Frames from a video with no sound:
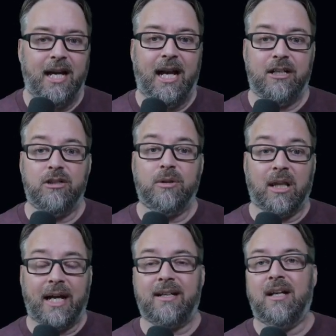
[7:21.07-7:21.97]
and you'd
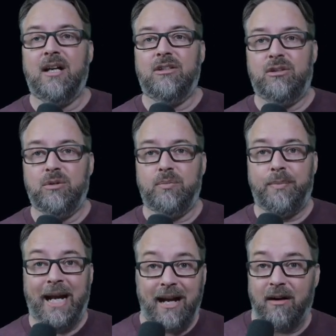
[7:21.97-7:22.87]
like to
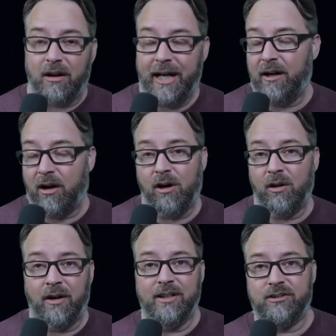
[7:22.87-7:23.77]
pair at all
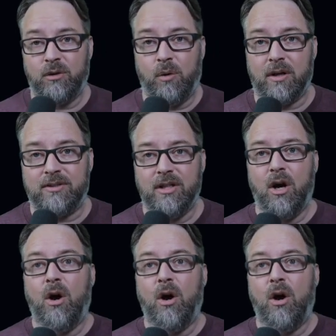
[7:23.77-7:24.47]
on this course,